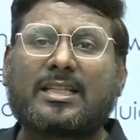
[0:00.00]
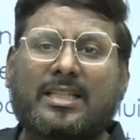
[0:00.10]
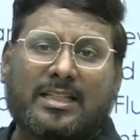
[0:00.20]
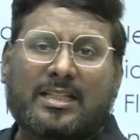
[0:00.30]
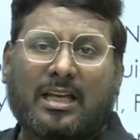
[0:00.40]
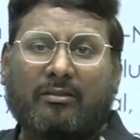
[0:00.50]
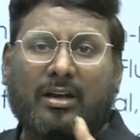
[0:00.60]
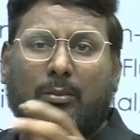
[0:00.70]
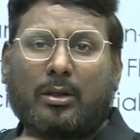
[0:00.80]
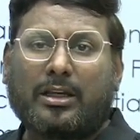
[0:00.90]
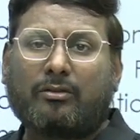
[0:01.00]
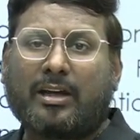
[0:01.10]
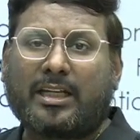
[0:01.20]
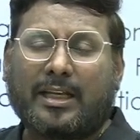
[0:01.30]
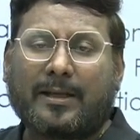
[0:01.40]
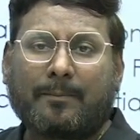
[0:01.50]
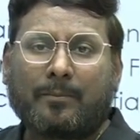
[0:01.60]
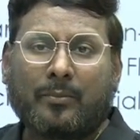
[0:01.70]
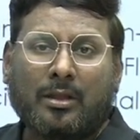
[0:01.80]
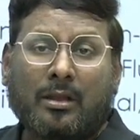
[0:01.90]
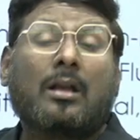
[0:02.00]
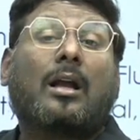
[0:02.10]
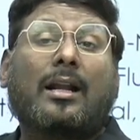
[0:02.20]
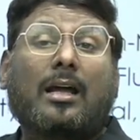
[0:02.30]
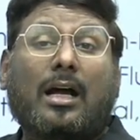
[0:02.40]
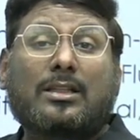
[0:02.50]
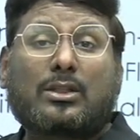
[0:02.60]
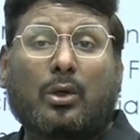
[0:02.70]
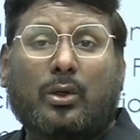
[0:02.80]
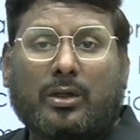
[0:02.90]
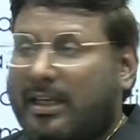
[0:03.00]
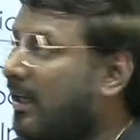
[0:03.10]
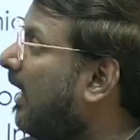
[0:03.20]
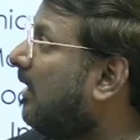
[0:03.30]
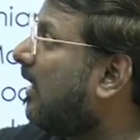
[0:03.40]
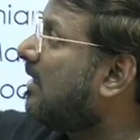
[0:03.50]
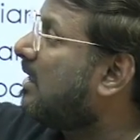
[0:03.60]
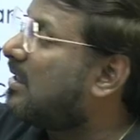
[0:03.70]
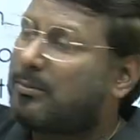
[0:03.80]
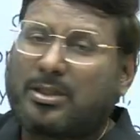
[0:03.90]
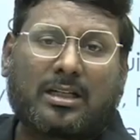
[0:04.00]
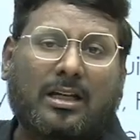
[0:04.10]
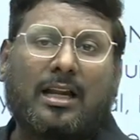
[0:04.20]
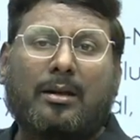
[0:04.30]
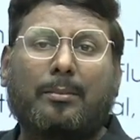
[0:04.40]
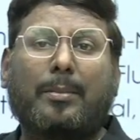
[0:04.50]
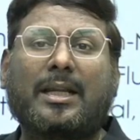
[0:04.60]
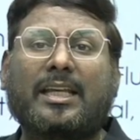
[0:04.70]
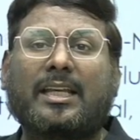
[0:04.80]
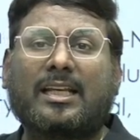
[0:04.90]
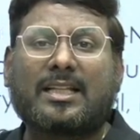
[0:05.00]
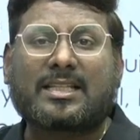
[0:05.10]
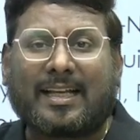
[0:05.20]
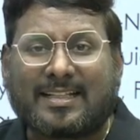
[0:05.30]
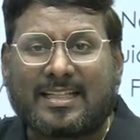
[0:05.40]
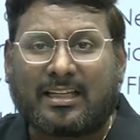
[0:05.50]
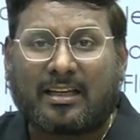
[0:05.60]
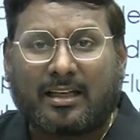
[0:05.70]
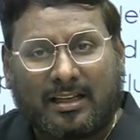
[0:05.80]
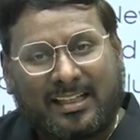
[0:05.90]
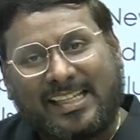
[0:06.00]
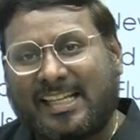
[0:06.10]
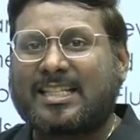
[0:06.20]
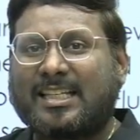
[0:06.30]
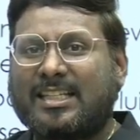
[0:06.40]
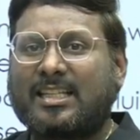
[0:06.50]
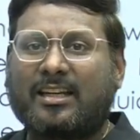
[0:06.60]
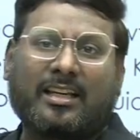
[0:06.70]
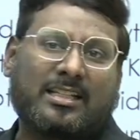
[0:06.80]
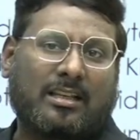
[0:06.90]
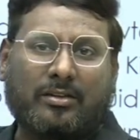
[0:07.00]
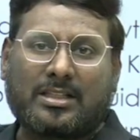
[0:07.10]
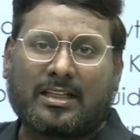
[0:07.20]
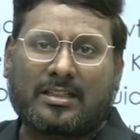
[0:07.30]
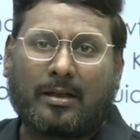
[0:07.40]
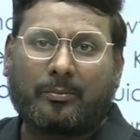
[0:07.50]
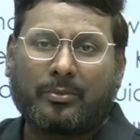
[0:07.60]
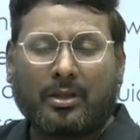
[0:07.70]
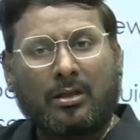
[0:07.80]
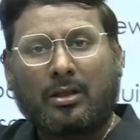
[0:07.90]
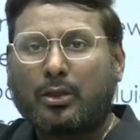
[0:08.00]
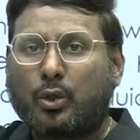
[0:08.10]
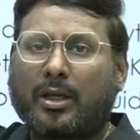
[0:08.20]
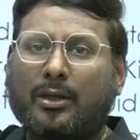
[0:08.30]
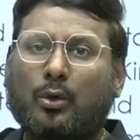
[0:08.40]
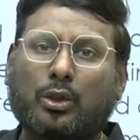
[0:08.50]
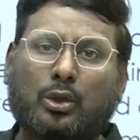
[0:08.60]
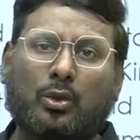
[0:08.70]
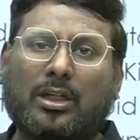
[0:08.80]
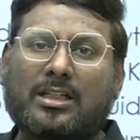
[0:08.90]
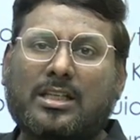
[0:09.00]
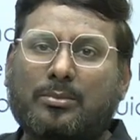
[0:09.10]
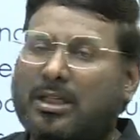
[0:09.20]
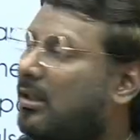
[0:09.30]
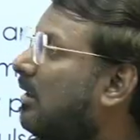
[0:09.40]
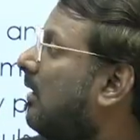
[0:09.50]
science are available in YT. And also again there is a subject called material science in ESC engineering service exam. You can go through that subject,